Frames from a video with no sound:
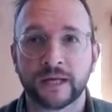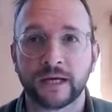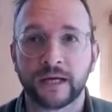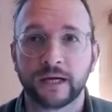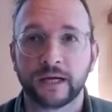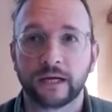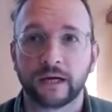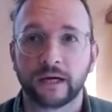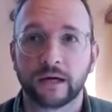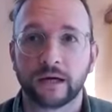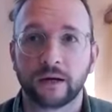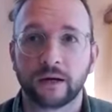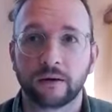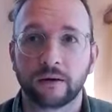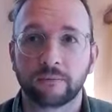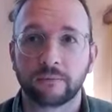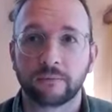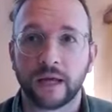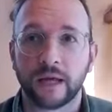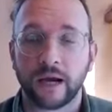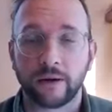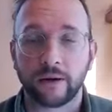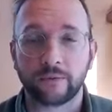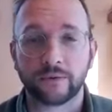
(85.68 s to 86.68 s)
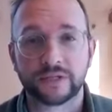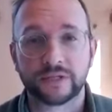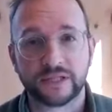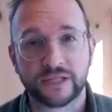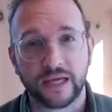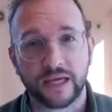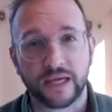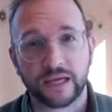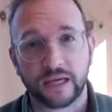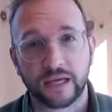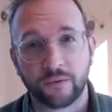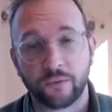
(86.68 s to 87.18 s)
And I would
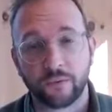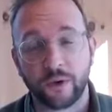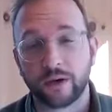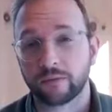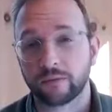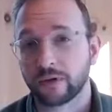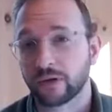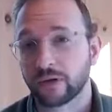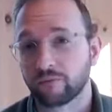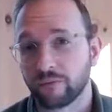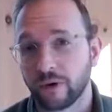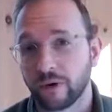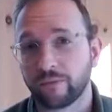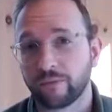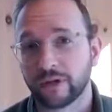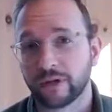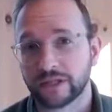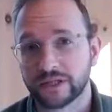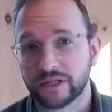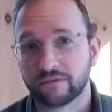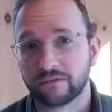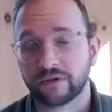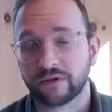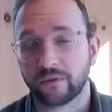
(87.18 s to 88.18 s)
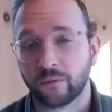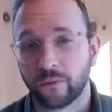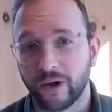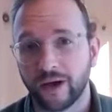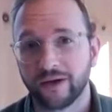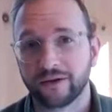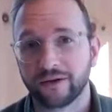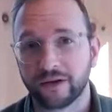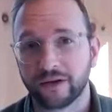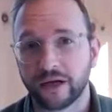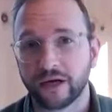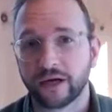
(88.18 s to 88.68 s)
say it went relatively
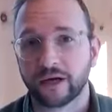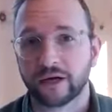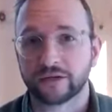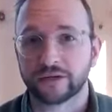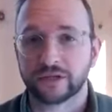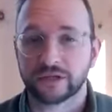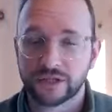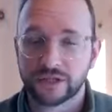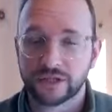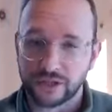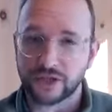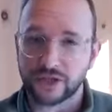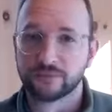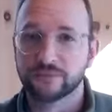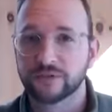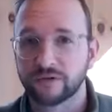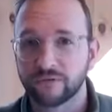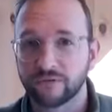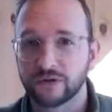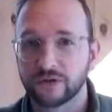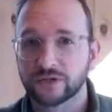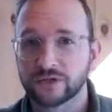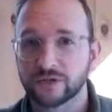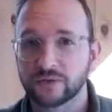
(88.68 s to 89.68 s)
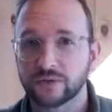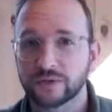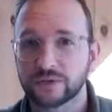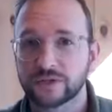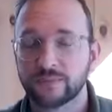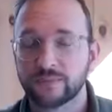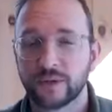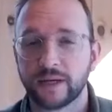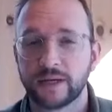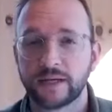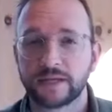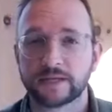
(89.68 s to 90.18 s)
well, just in terms of the virtual
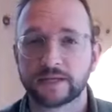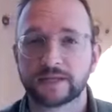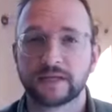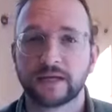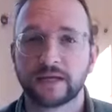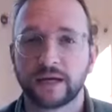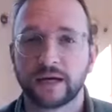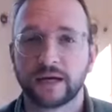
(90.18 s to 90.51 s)
space.